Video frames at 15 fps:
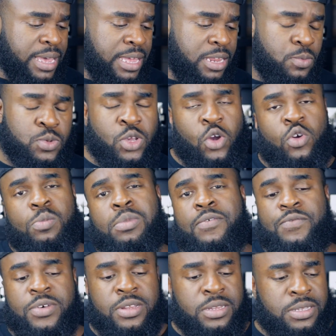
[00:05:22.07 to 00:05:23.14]
And it was hurting my
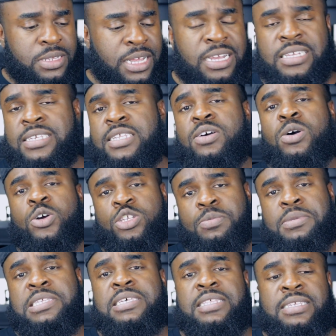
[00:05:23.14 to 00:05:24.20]
feelings. Like, it still hurts
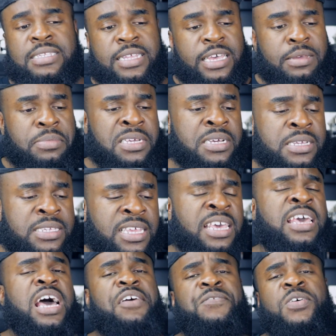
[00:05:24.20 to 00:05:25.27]
me to this day because
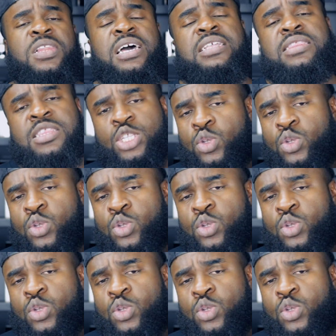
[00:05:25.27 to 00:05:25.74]
I feel like